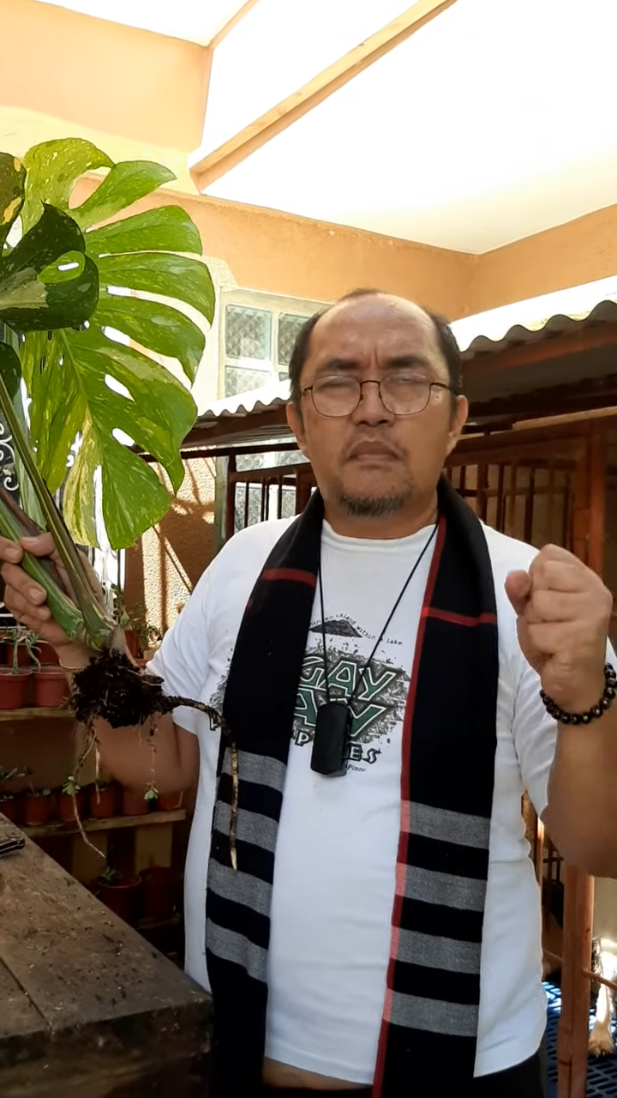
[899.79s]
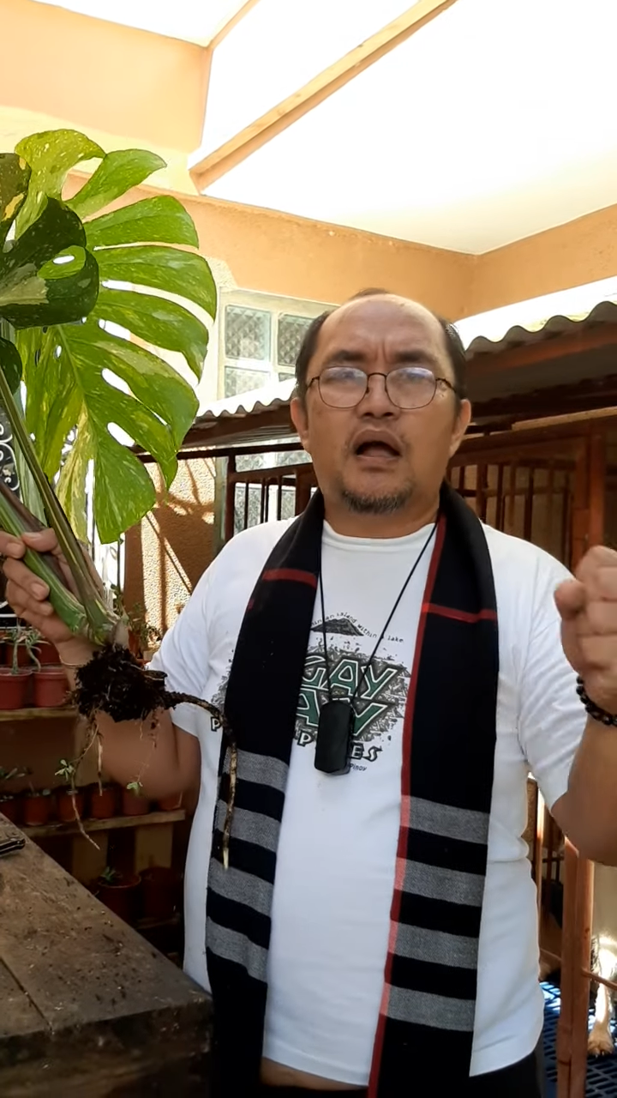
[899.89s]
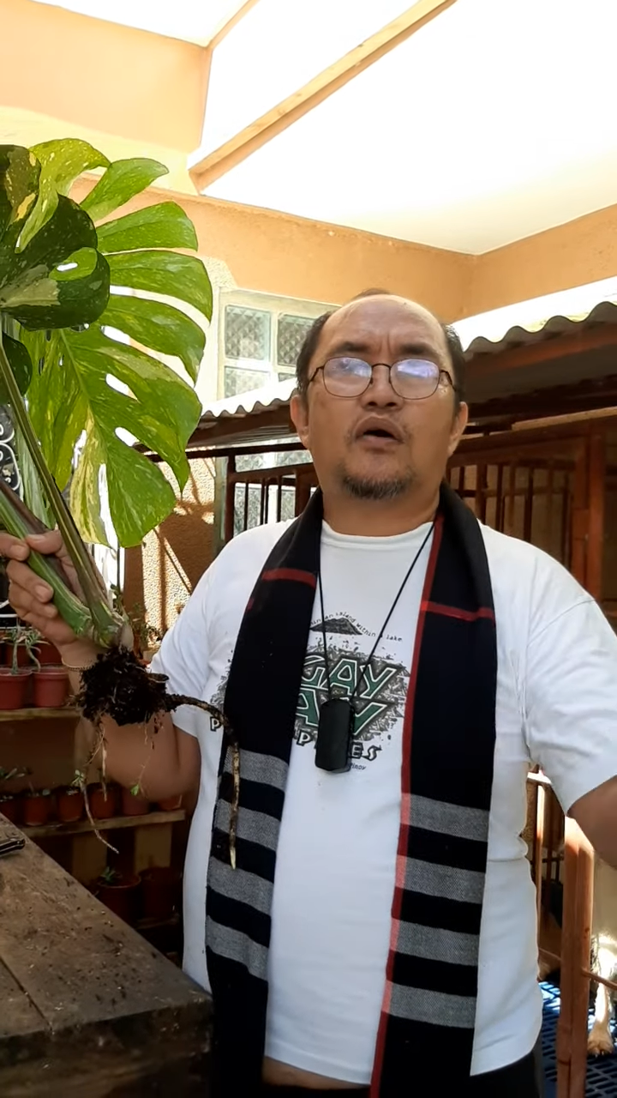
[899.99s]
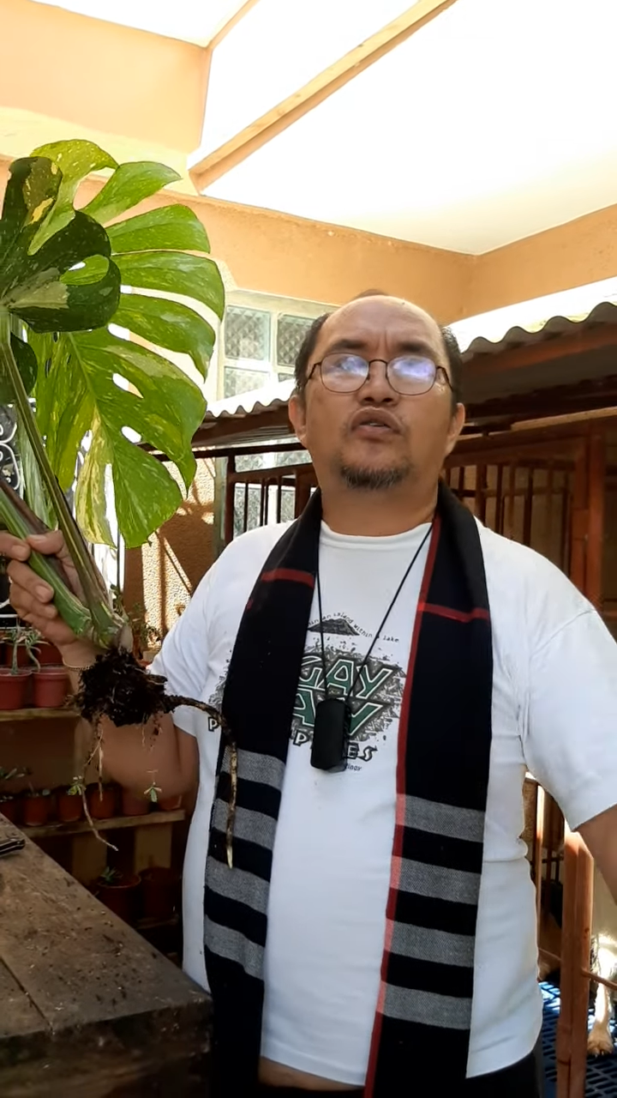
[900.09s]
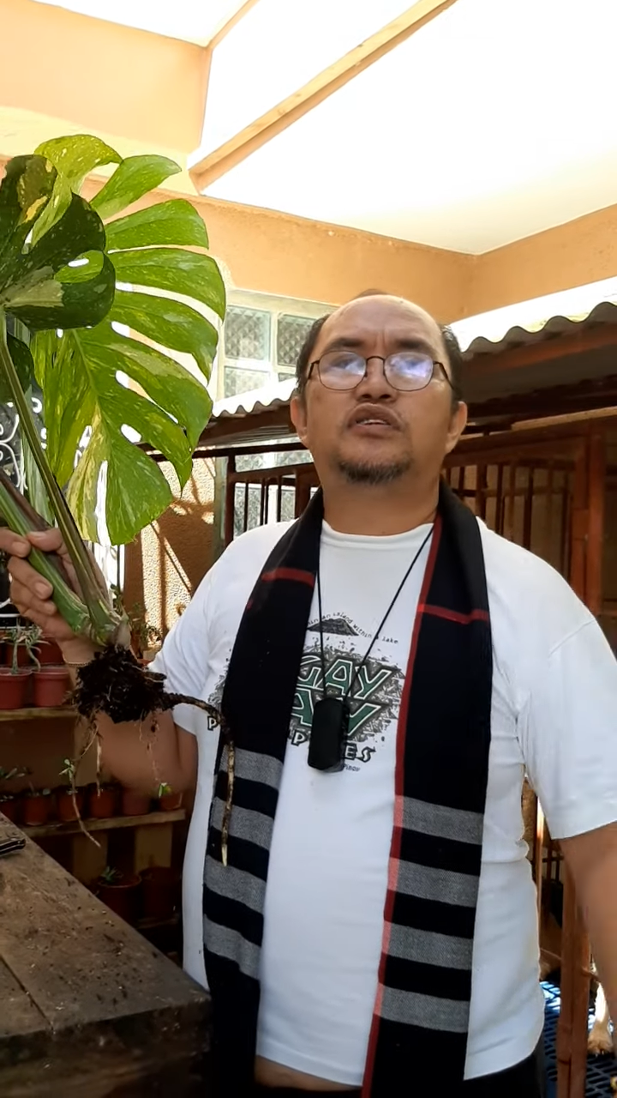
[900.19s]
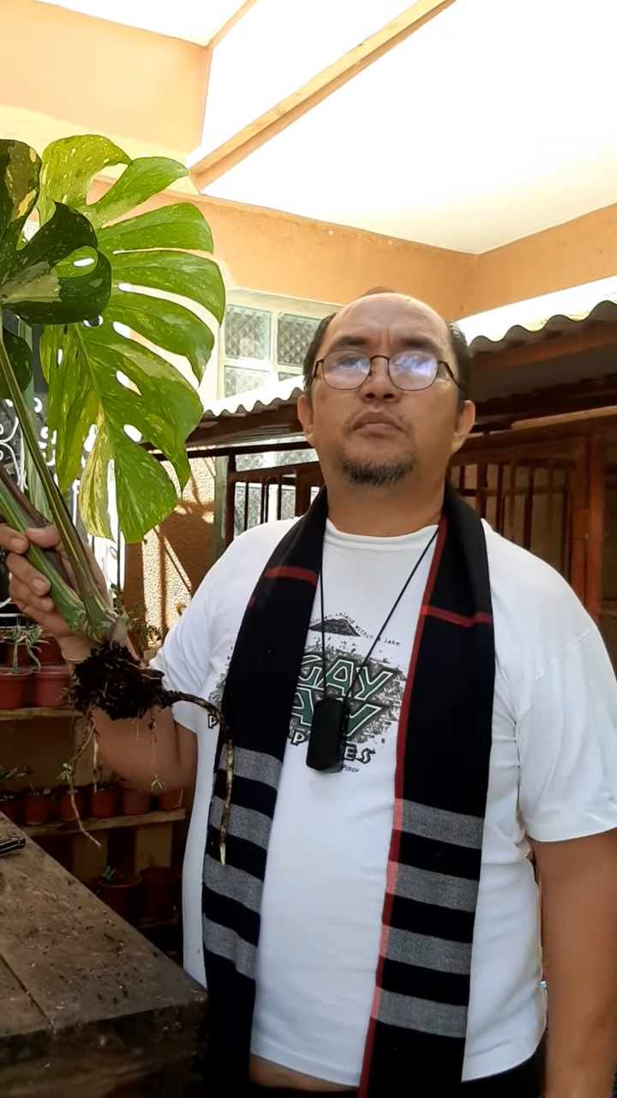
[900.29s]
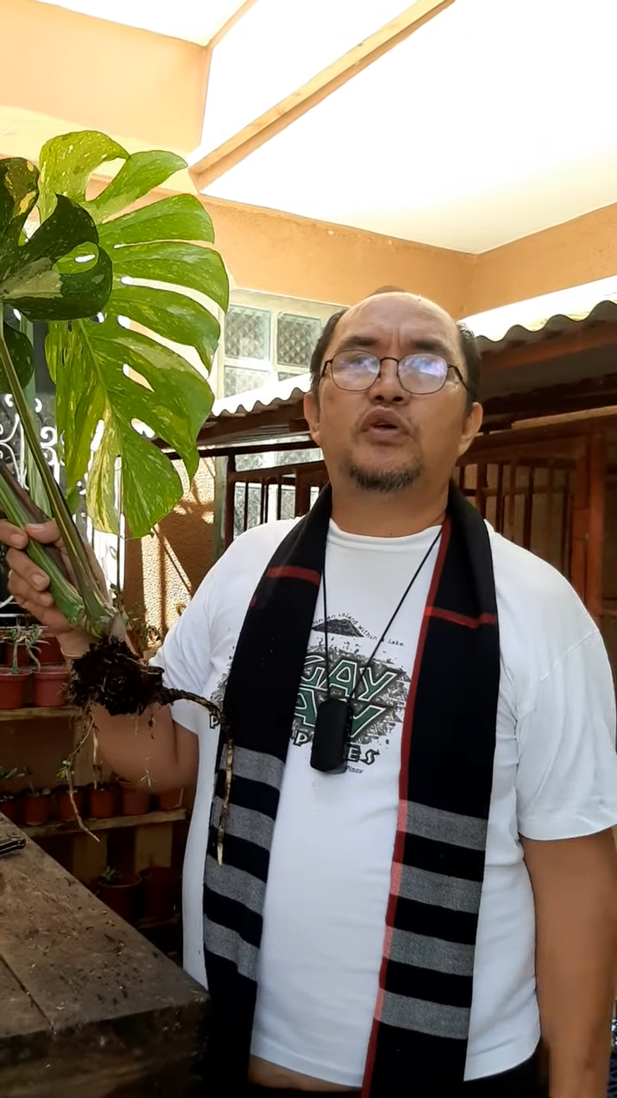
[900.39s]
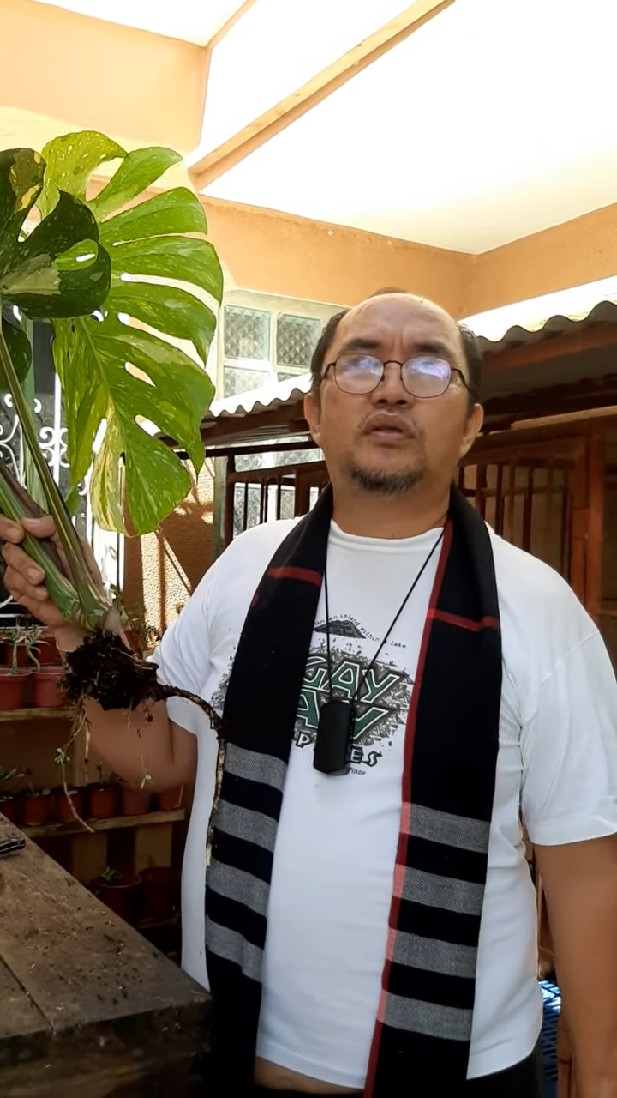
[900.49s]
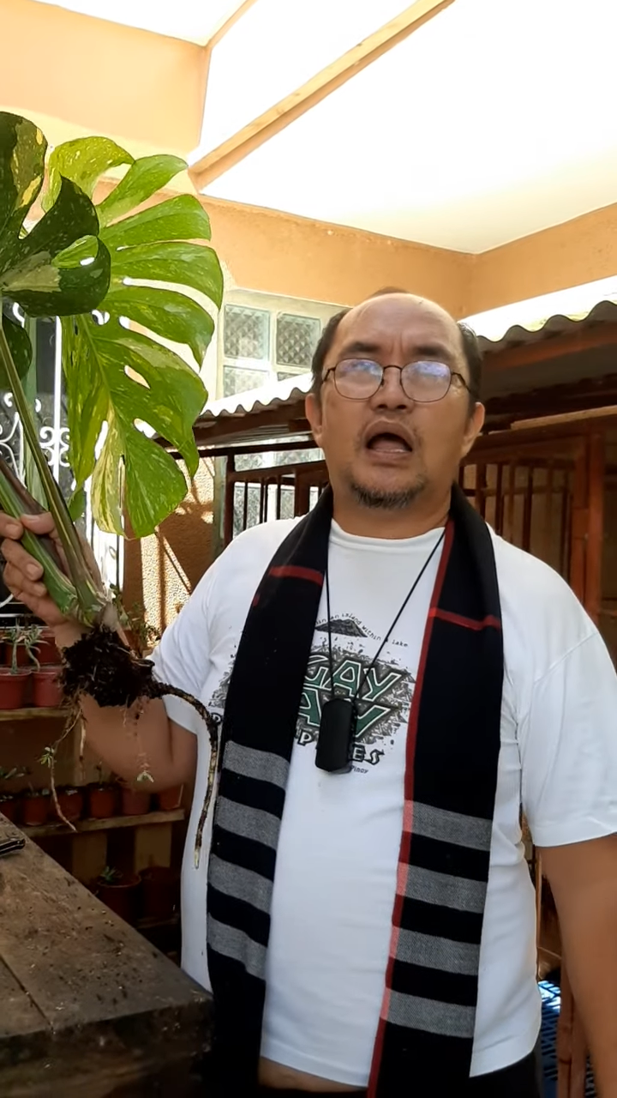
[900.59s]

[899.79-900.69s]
makakontribute